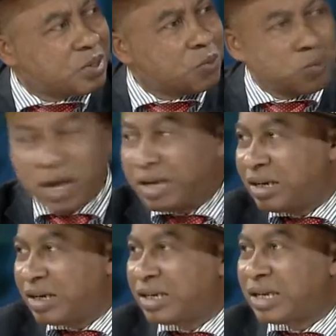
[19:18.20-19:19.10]

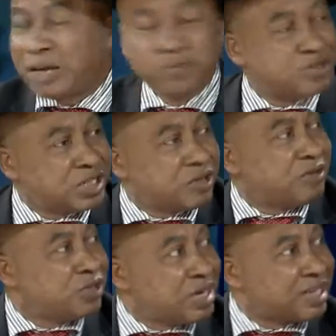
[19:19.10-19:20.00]
when the administration
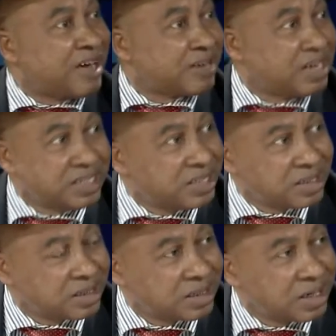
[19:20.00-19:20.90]
of Jonathan released
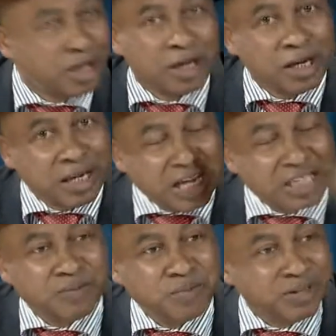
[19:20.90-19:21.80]
it, it
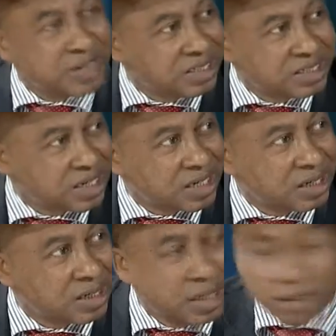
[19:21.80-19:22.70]
hasn't been released again.
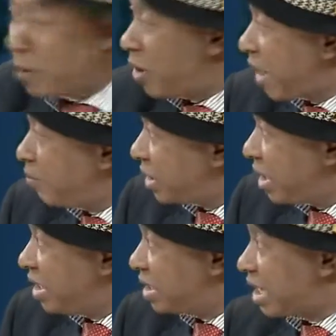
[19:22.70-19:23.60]
So what I'm
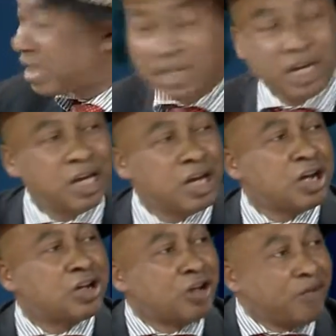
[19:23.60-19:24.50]
saying is that
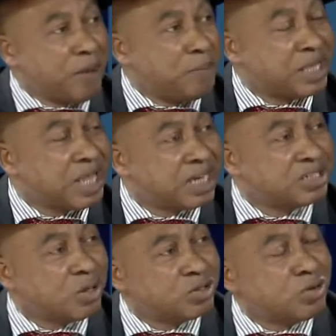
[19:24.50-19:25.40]
government has
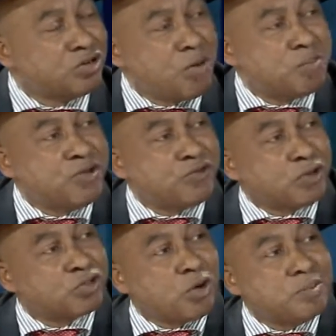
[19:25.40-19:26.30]
also not been
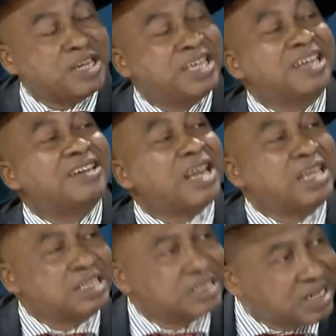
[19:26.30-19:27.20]
forthcoming in
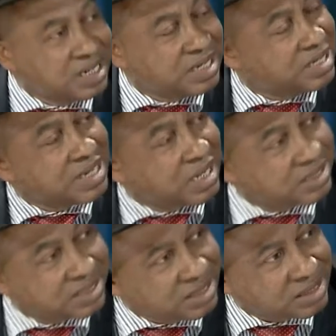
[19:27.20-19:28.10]
releasing that
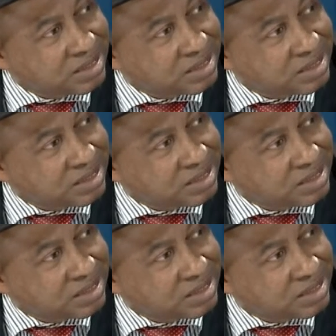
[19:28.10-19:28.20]
thing.